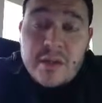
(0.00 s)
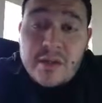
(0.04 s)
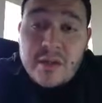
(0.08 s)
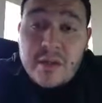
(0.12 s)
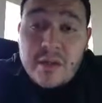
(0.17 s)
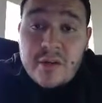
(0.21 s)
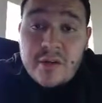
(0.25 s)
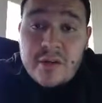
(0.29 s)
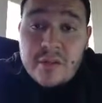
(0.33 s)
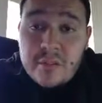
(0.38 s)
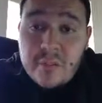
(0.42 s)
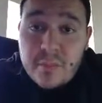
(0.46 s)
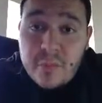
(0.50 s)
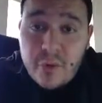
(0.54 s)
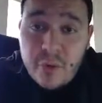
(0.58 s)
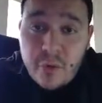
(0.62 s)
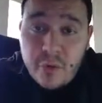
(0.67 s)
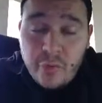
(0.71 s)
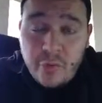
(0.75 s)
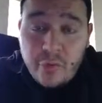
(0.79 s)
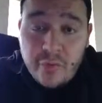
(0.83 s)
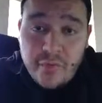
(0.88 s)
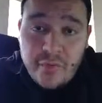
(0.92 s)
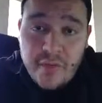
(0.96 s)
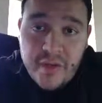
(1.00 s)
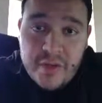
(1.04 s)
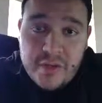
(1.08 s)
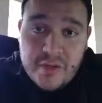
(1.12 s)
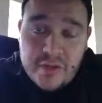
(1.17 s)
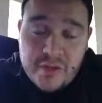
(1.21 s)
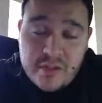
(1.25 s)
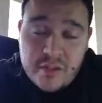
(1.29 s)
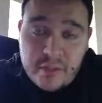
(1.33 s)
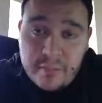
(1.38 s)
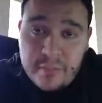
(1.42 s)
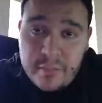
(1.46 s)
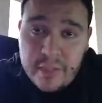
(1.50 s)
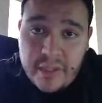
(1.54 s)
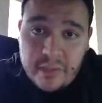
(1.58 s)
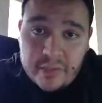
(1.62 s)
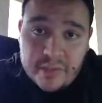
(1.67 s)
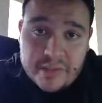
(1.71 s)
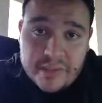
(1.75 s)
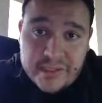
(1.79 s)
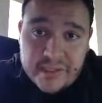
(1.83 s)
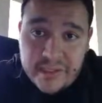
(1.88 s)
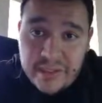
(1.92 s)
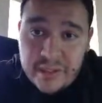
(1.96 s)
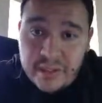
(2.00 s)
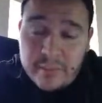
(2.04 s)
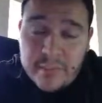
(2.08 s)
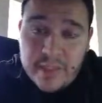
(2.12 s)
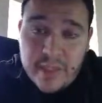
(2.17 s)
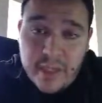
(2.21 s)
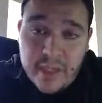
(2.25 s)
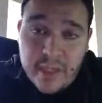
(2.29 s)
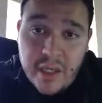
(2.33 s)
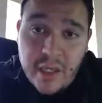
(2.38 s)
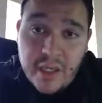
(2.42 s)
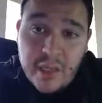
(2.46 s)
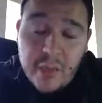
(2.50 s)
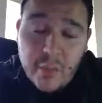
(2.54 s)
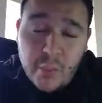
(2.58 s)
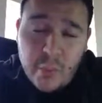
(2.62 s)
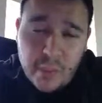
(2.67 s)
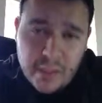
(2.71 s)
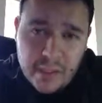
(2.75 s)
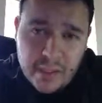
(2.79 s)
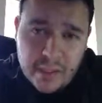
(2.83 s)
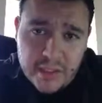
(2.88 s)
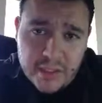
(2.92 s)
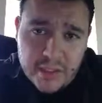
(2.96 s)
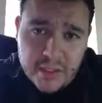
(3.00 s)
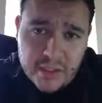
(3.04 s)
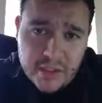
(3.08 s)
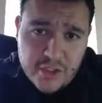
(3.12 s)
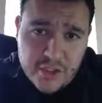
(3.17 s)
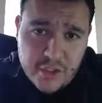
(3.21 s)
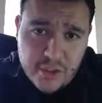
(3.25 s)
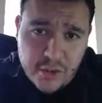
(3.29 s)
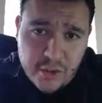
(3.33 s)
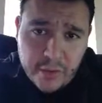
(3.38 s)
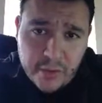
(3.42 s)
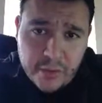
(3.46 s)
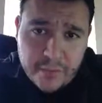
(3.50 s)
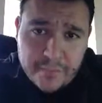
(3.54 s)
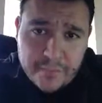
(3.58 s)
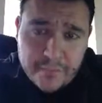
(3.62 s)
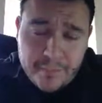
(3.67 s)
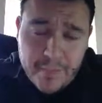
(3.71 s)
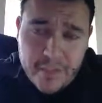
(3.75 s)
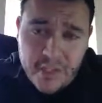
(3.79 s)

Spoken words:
There's some cool features about the game that I really enjoy.